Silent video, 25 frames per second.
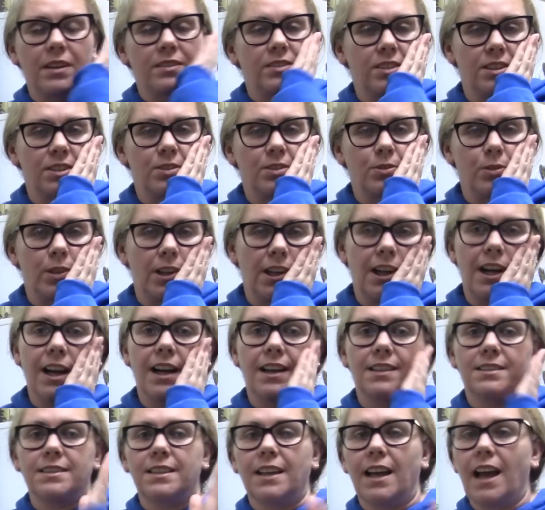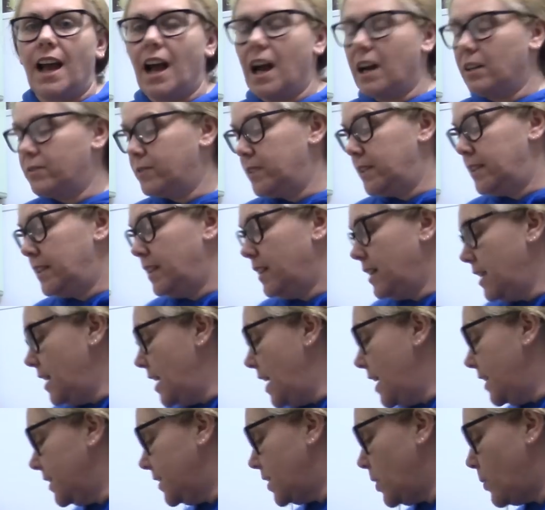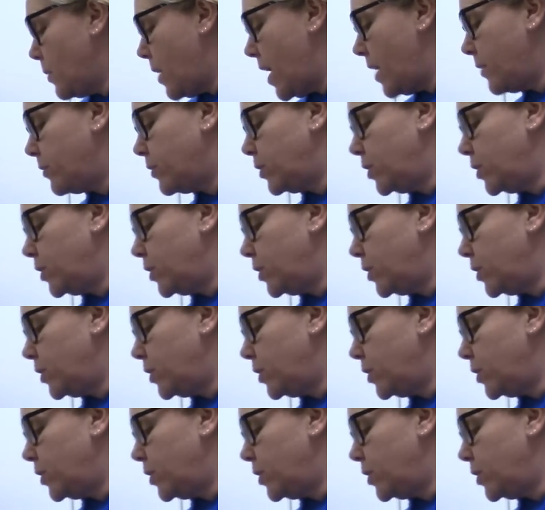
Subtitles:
I just realised I haven't. So I've